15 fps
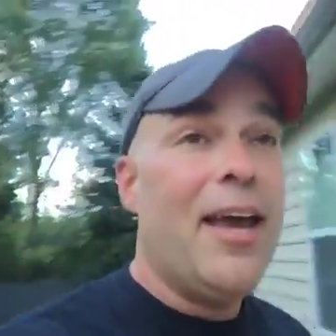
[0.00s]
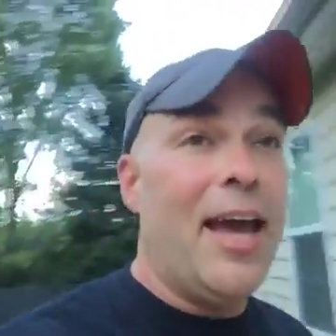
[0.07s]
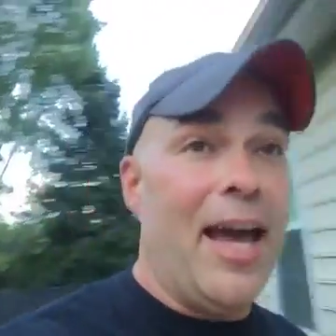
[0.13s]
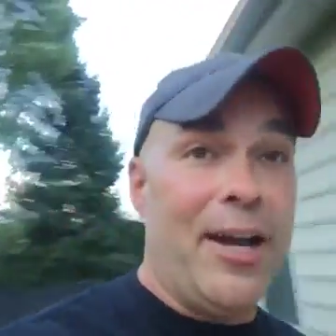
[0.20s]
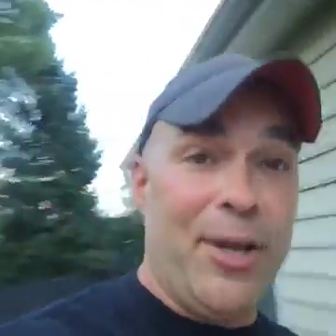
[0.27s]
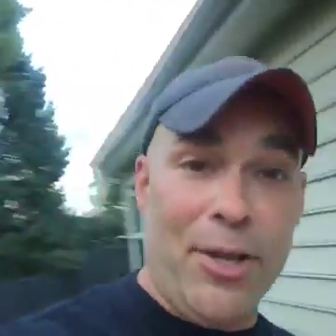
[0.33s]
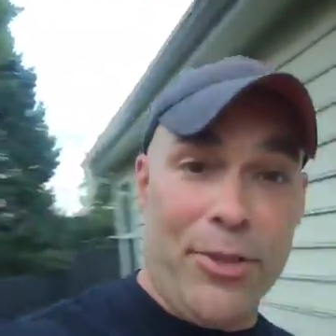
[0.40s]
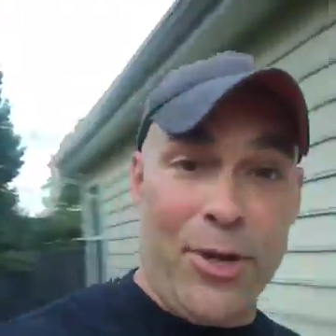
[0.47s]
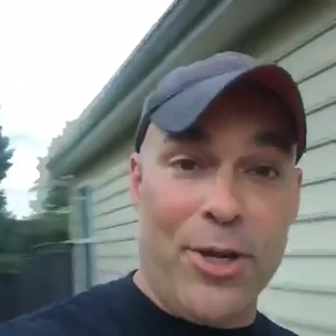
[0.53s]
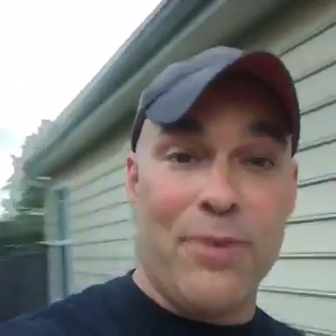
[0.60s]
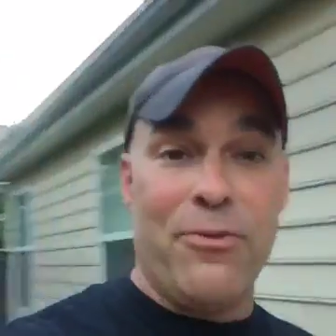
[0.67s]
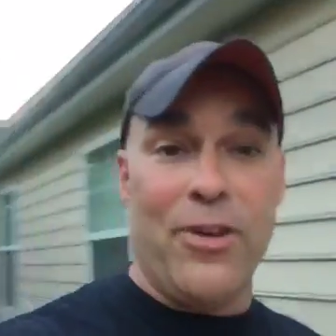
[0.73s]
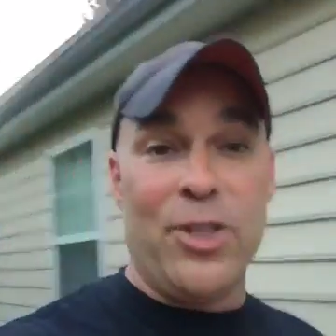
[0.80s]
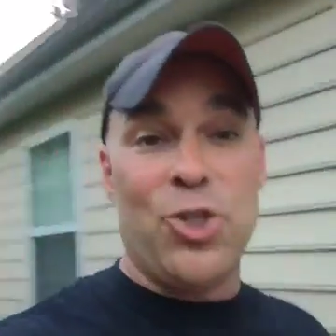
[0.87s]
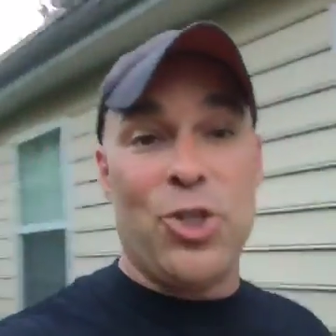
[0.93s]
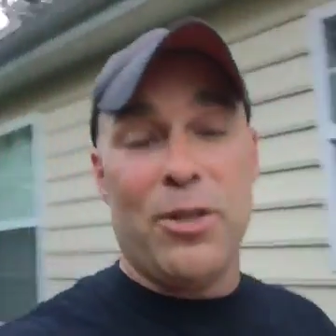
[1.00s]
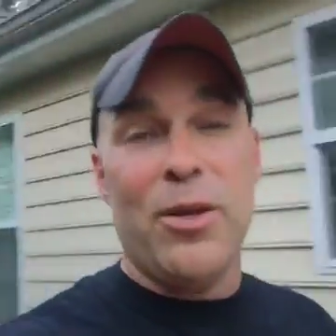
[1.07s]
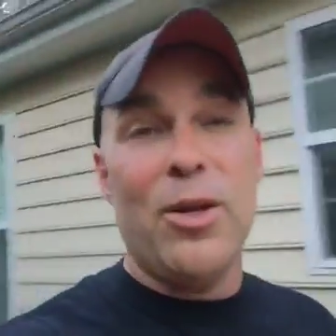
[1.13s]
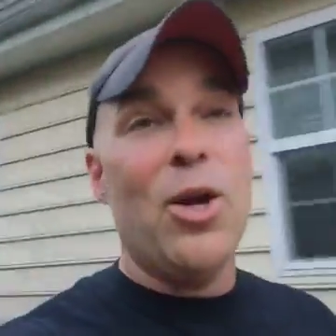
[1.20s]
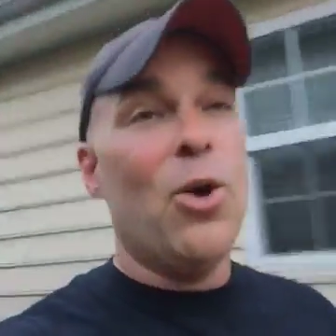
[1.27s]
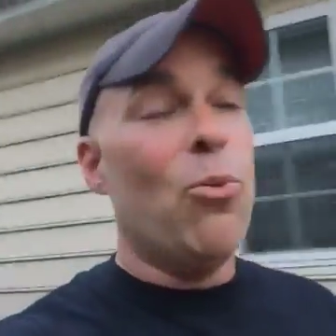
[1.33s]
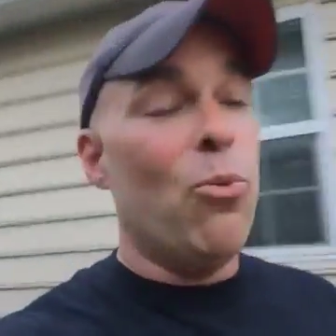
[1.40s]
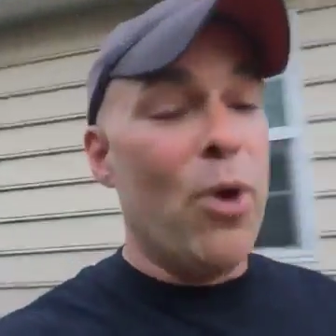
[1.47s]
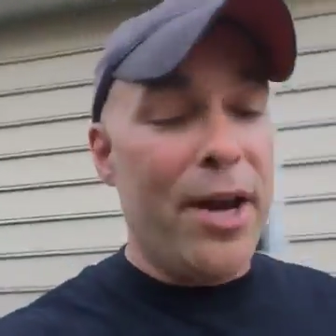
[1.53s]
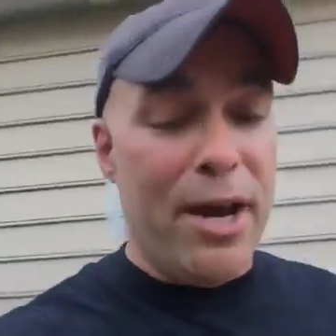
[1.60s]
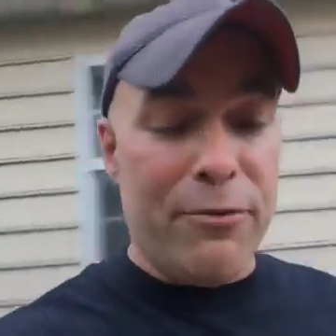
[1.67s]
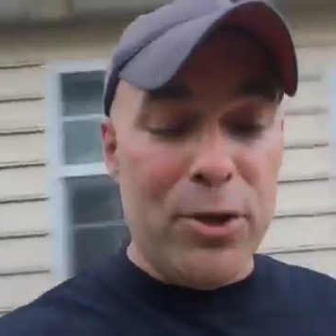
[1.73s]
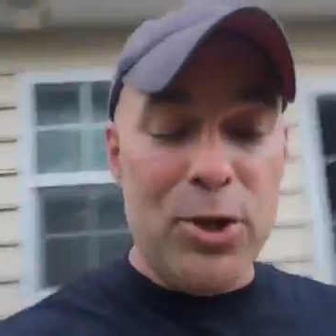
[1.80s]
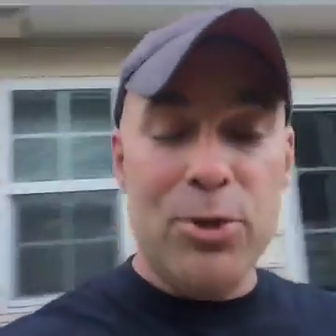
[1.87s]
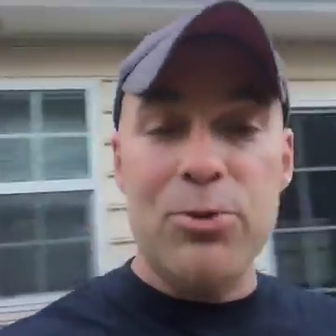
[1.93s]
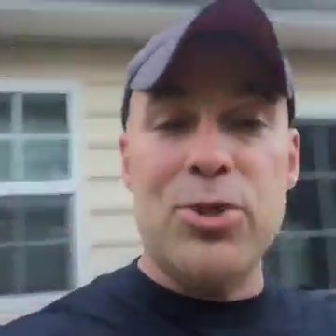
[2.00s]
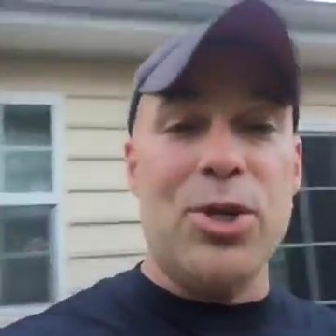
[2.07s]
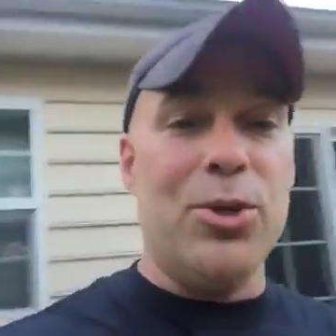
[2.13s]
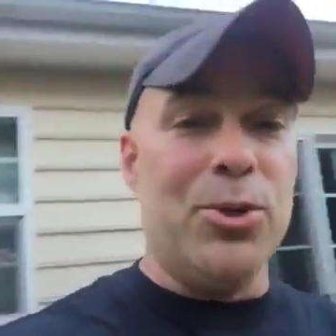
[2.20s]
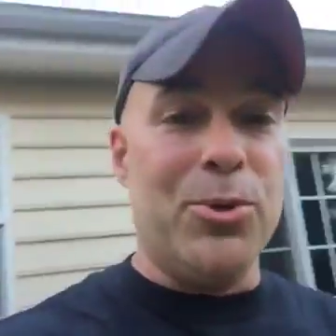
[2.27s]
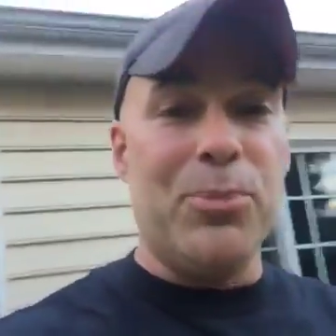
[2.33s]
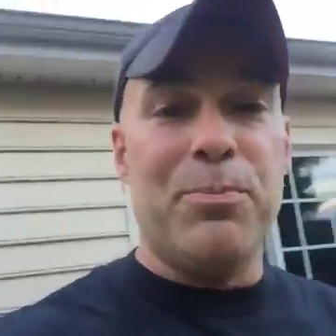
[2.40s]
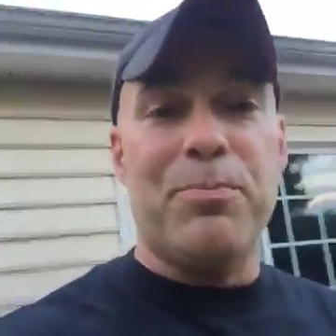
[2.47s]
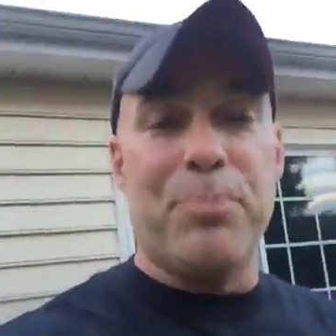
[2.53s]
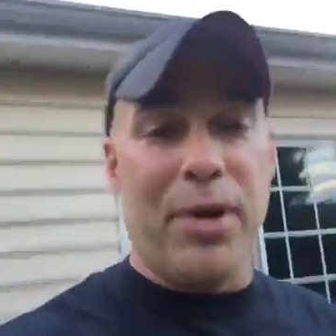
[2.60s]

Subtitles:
at another convention, whatever you do,